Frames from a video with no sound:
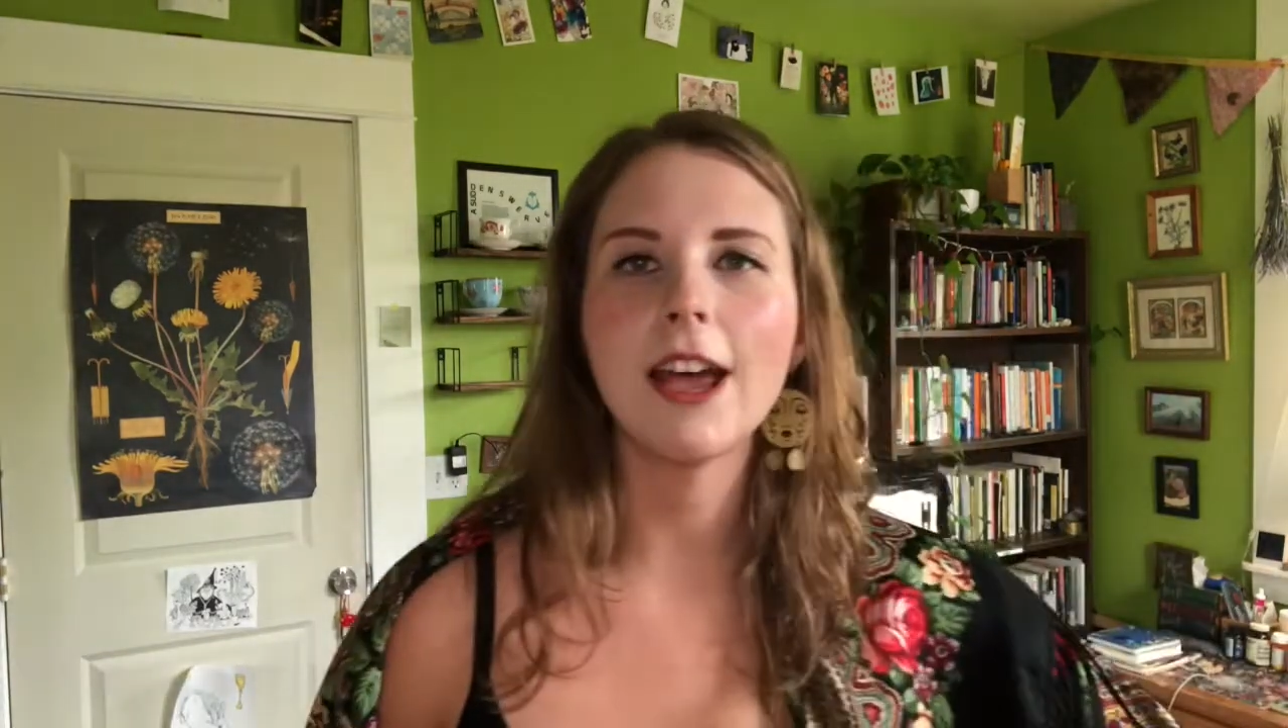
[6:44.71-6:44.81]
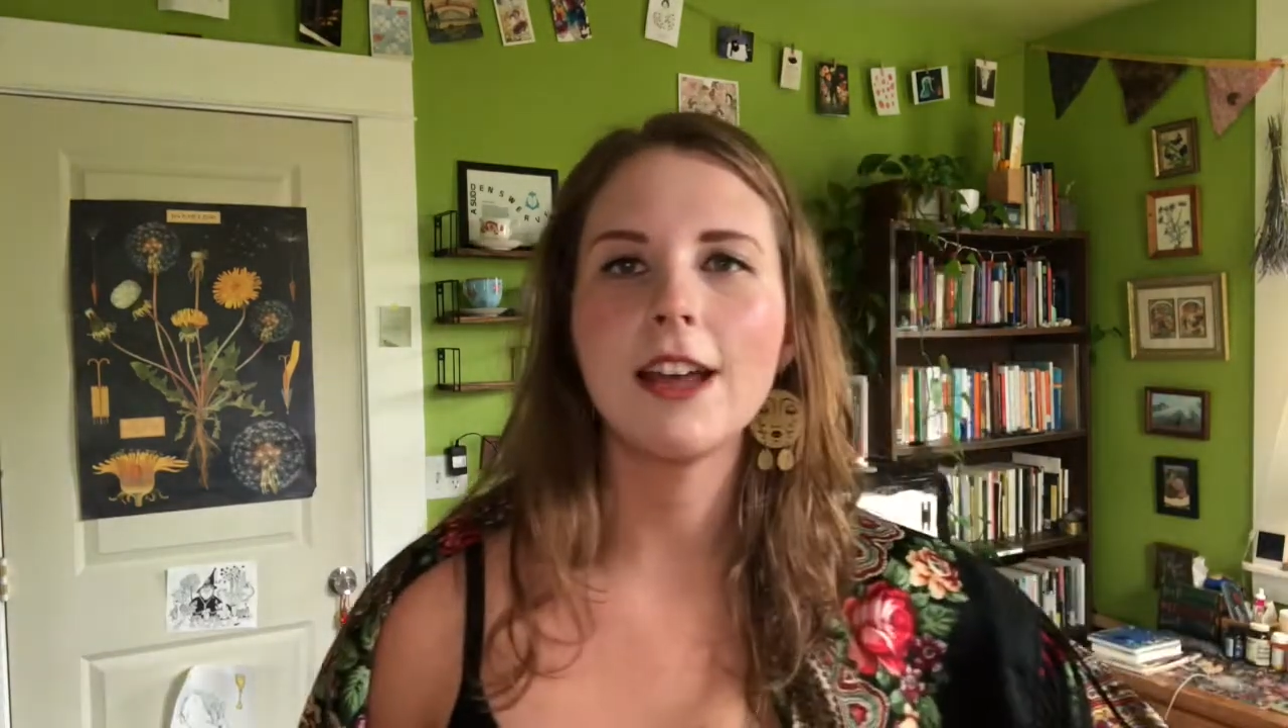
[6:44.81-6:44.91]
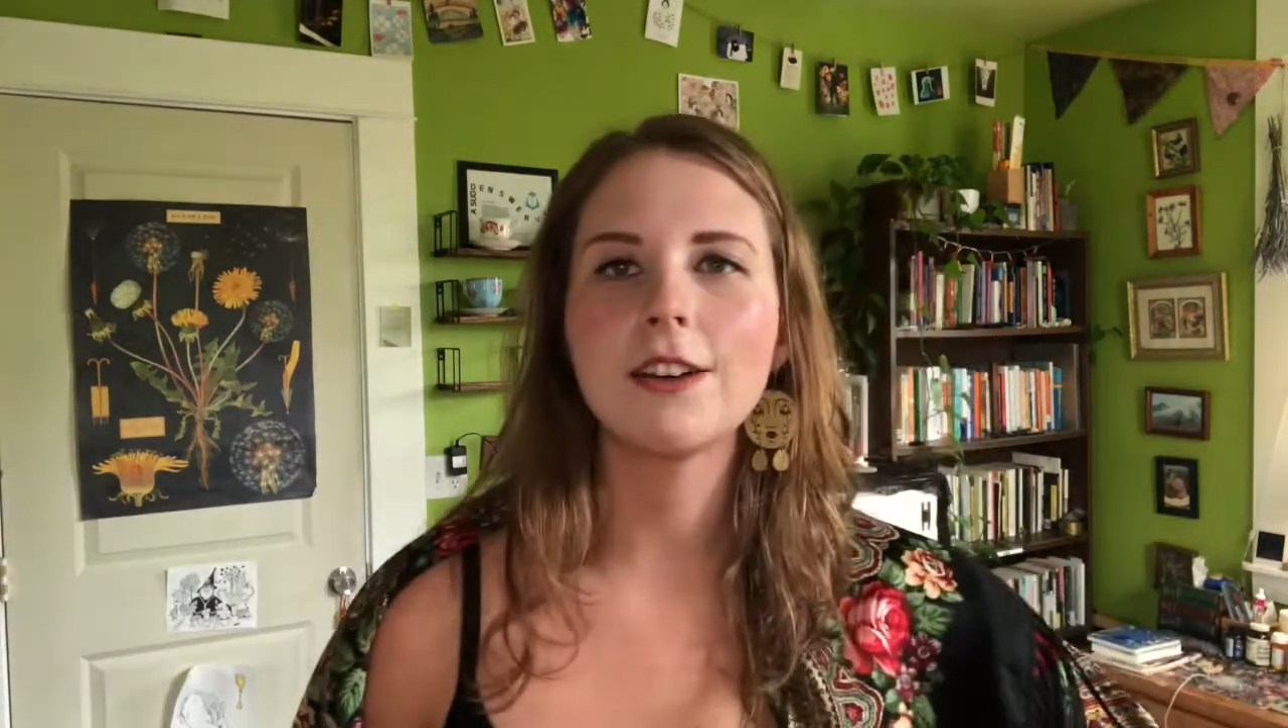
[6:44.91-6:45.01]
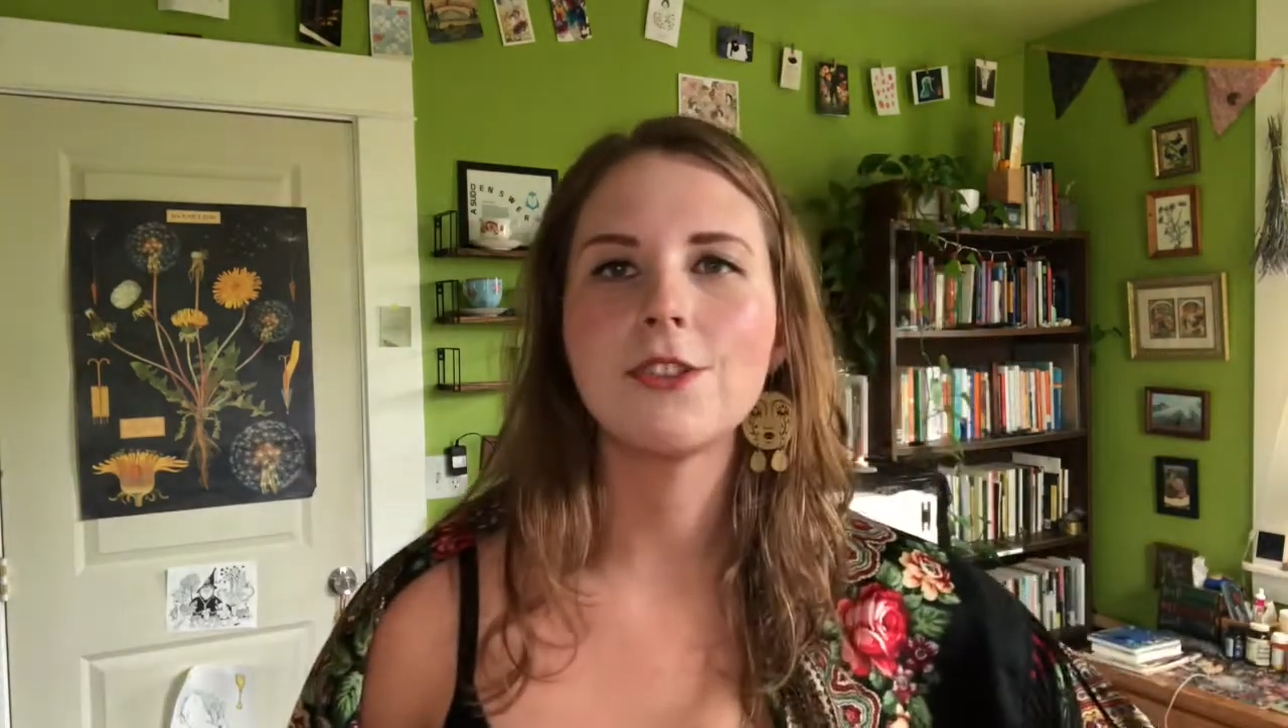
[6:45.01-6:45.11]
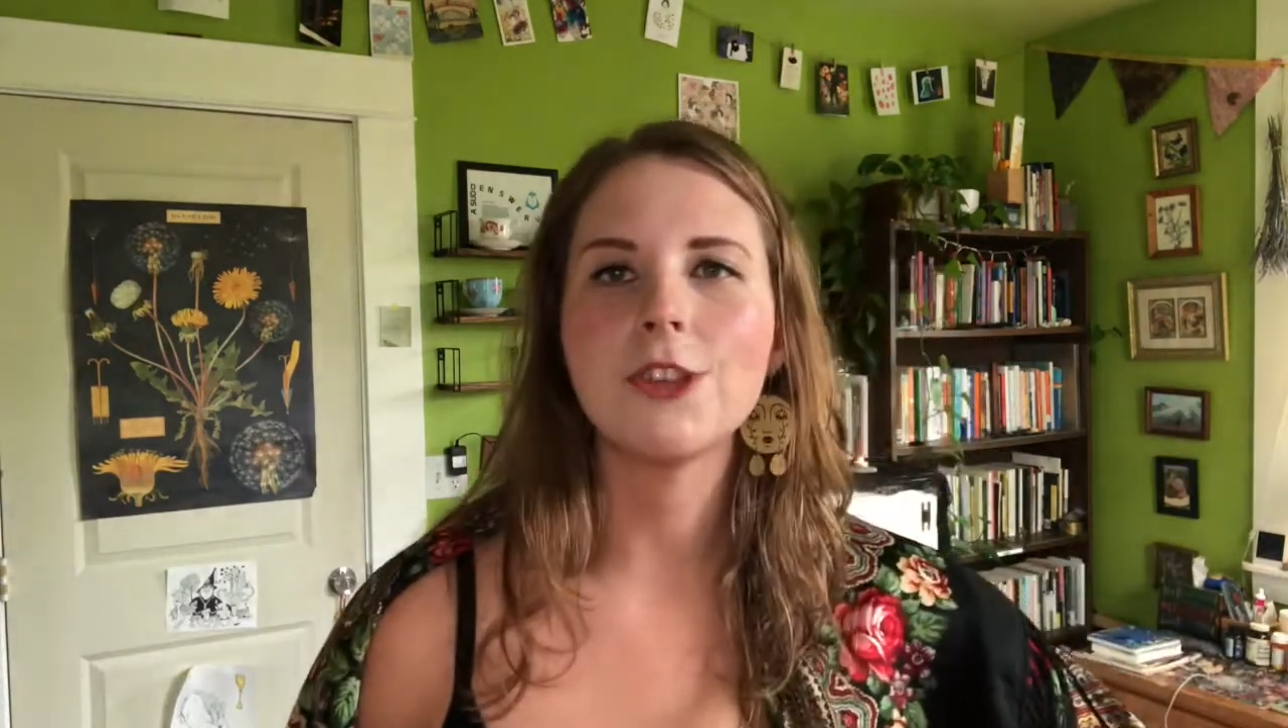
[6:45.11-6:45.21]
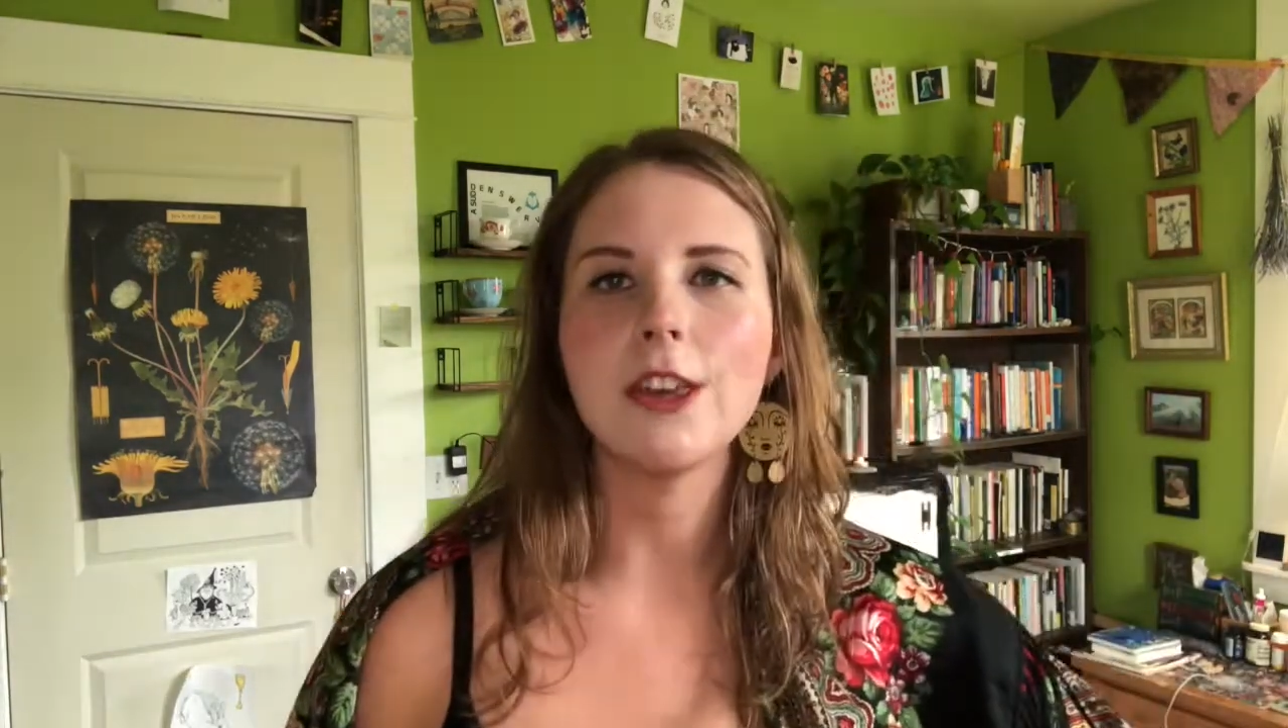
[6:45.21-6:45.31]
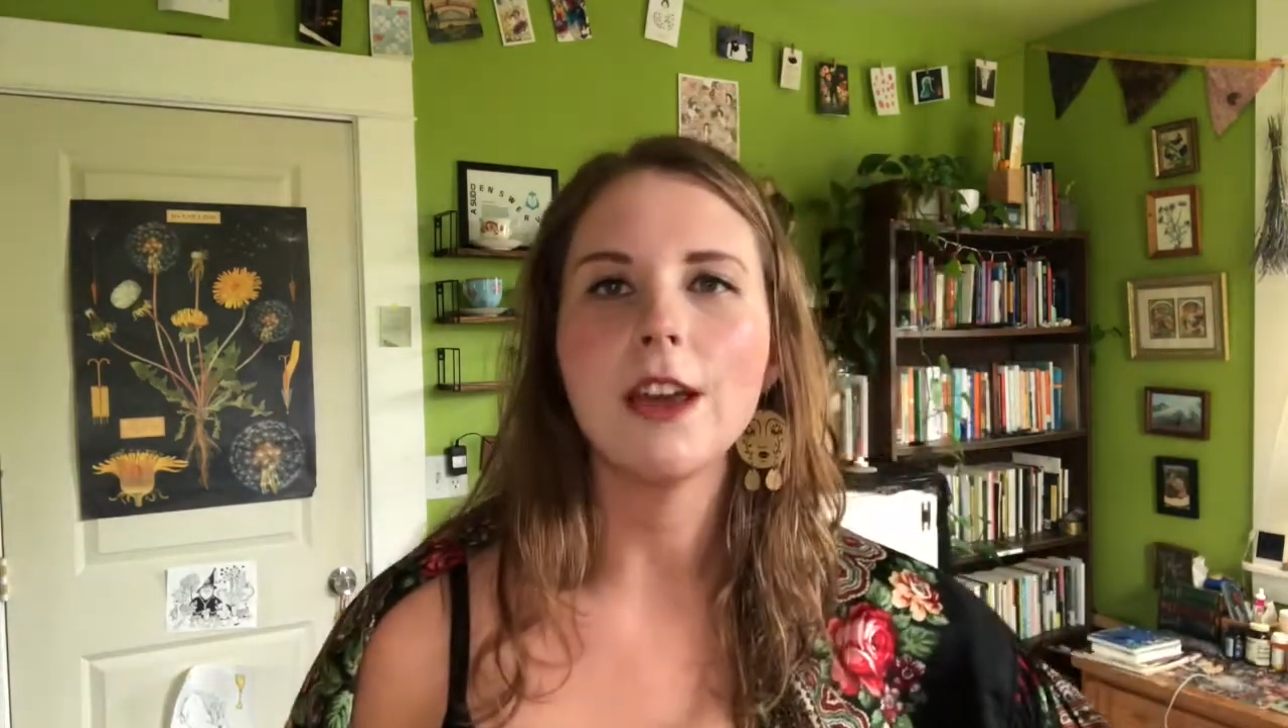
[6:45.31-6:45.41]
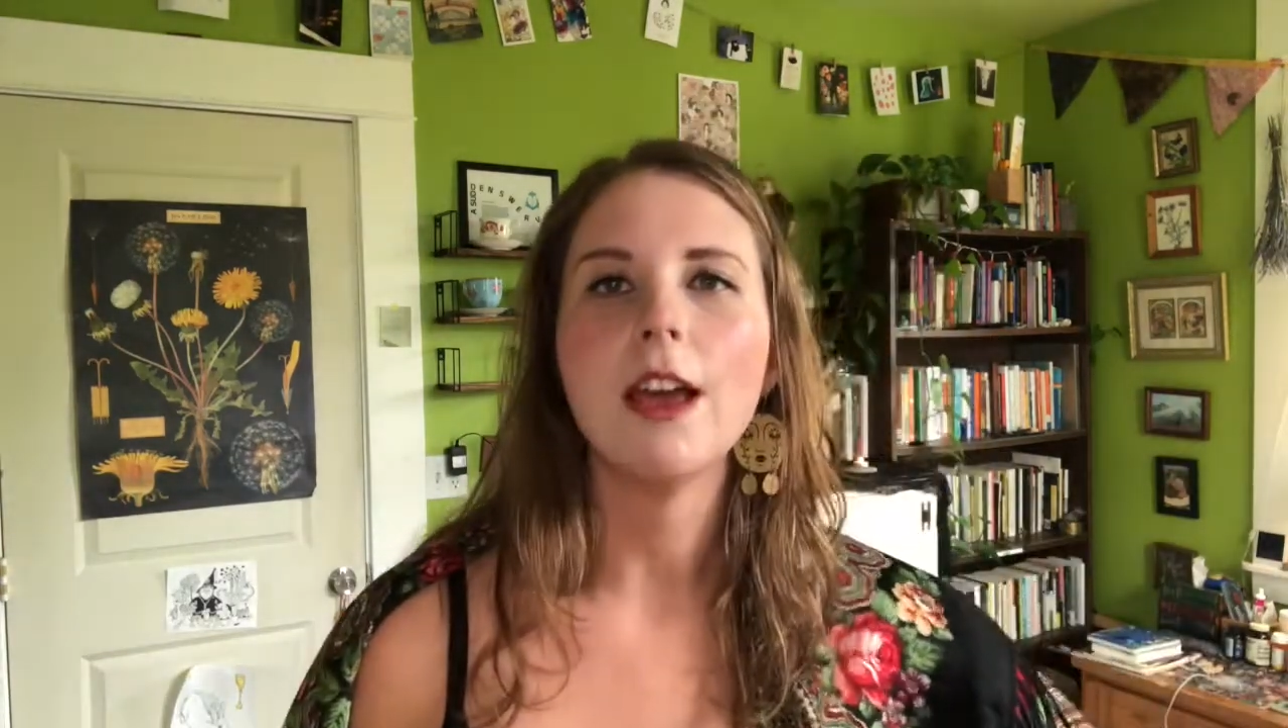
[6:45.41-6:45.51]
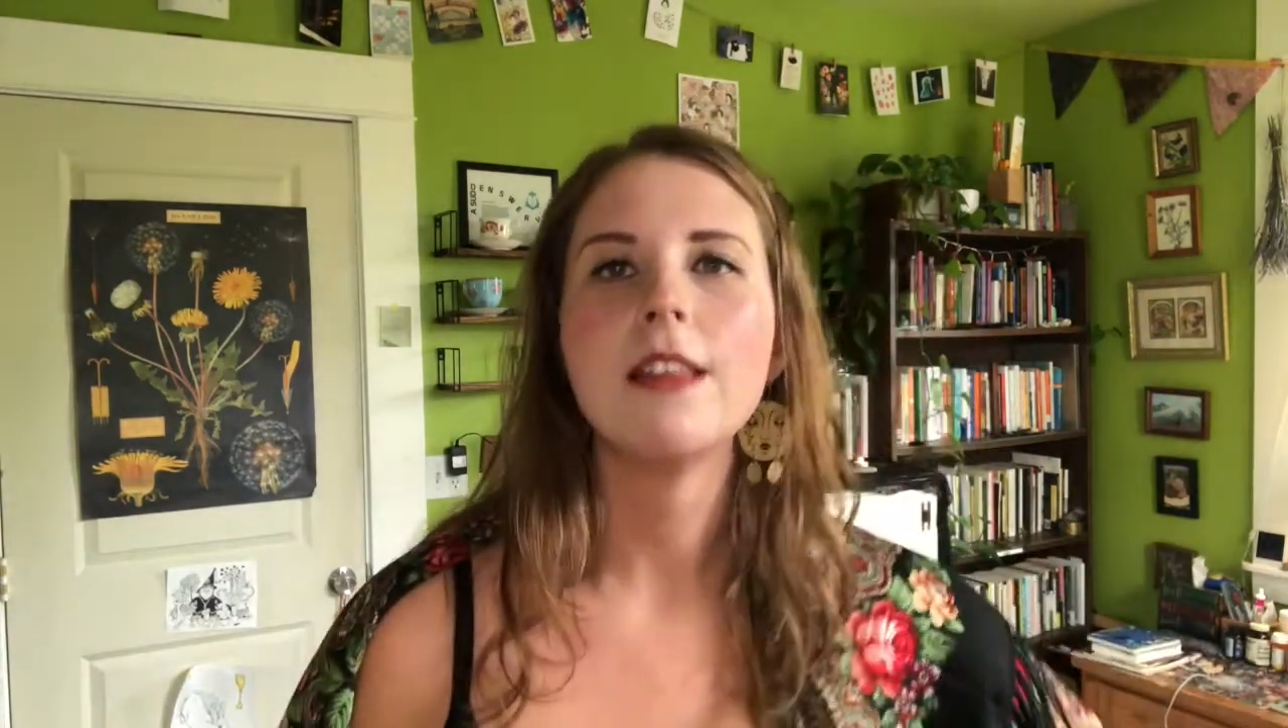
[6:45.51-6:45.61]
energy